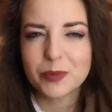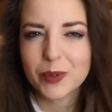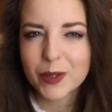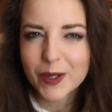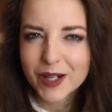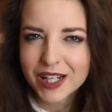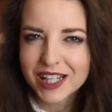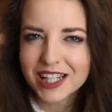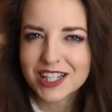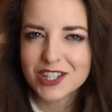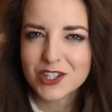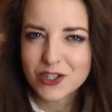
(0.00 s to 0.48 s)

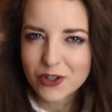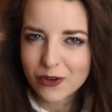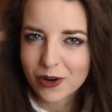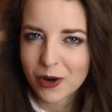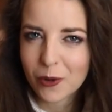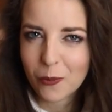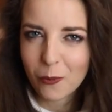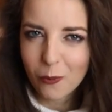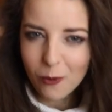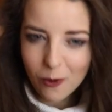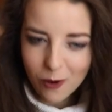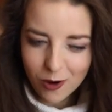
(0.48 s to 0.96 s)
pretty sure
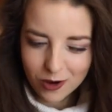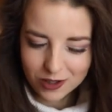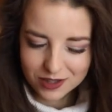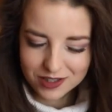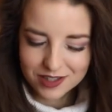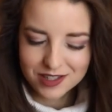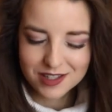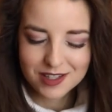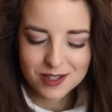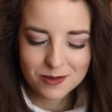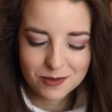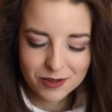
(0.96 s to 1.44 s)
it
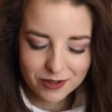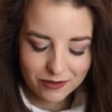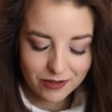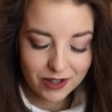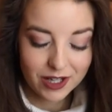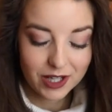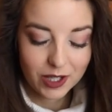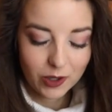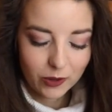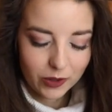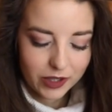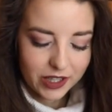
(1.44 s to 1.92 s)
was, to be
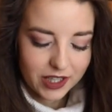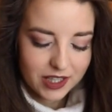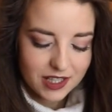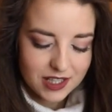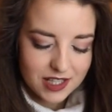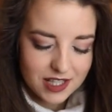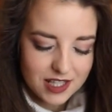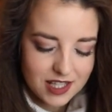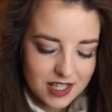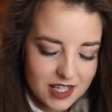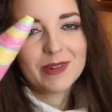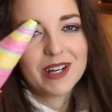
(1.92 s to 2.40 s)
very
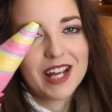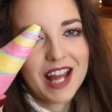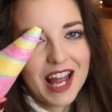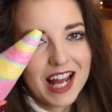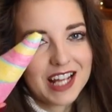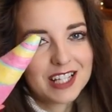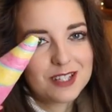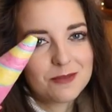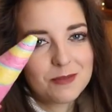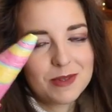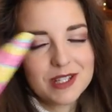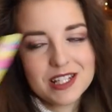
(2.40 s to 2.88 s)
honest, but it
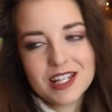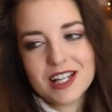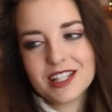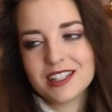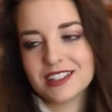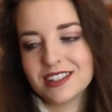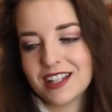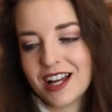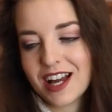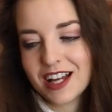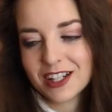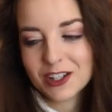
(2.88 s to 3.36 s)
had to be
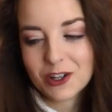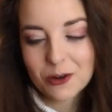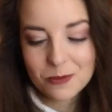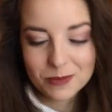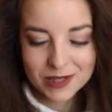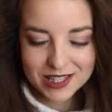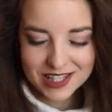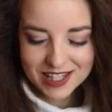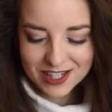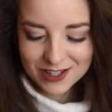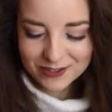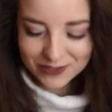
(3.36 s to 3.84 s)
done. I got
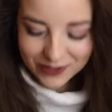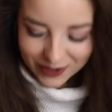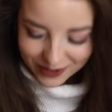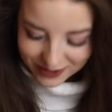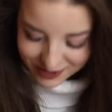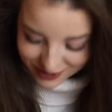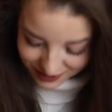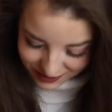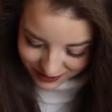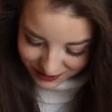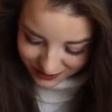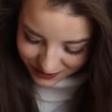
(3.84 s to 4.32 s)
myself a
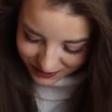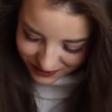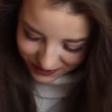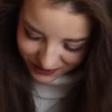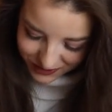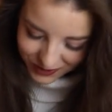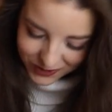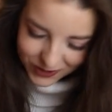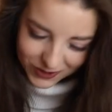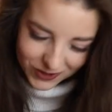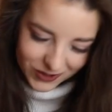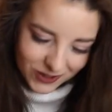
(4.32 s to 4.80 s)

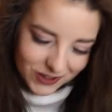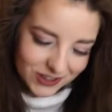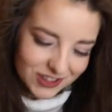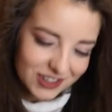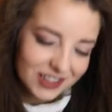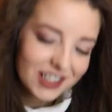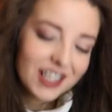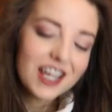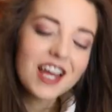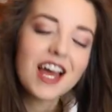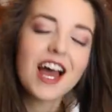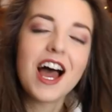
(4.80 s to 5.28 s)
unicorn
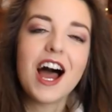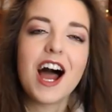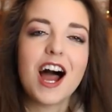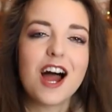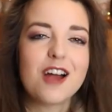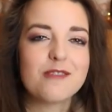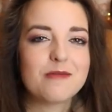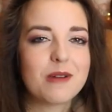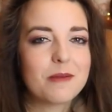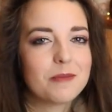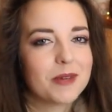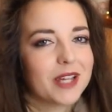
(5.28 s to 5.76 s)
horn.
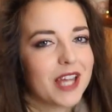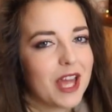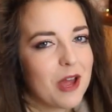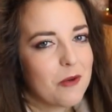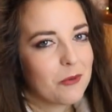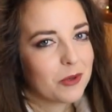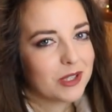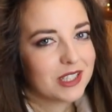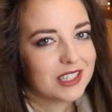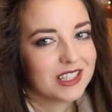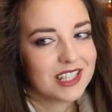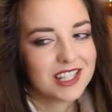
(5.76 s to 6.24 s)
I remember
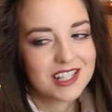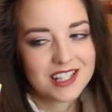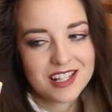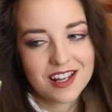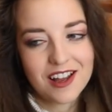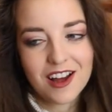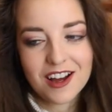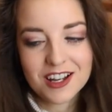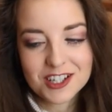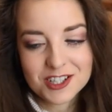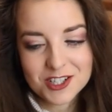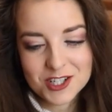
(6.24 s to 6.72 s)
getting one of these
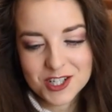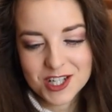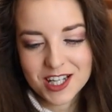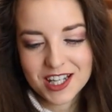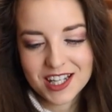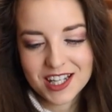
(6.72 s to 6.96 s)
last